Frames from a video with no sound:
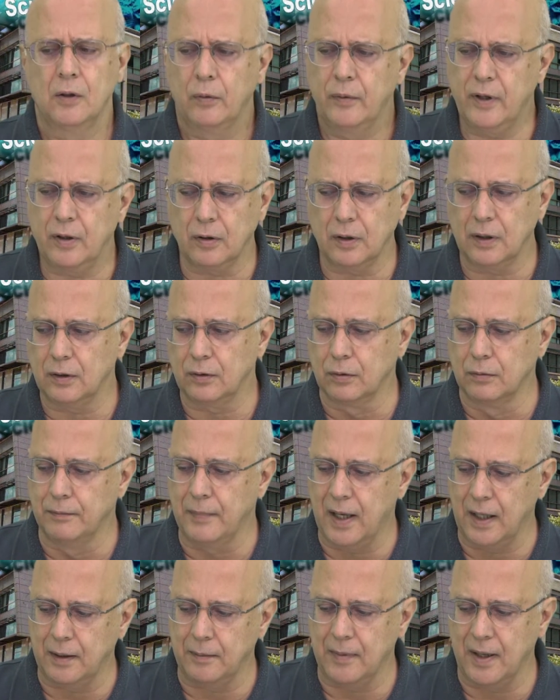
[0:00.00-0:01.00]
We're going to do
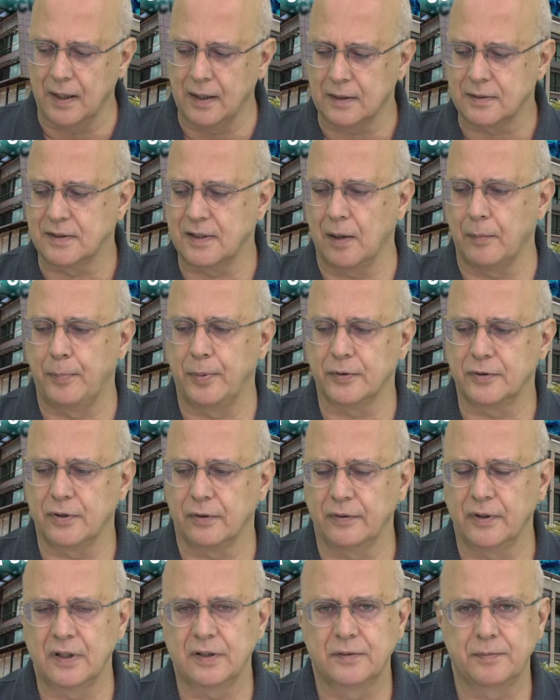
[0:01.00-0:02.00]
many examples
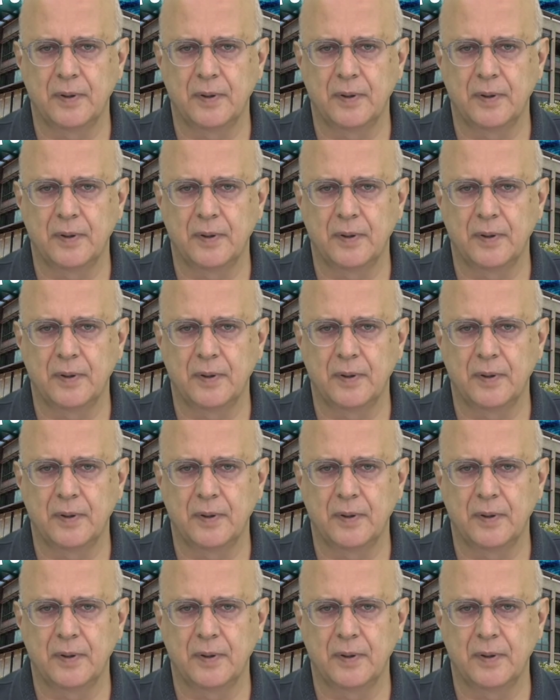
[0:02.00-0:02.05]
on this,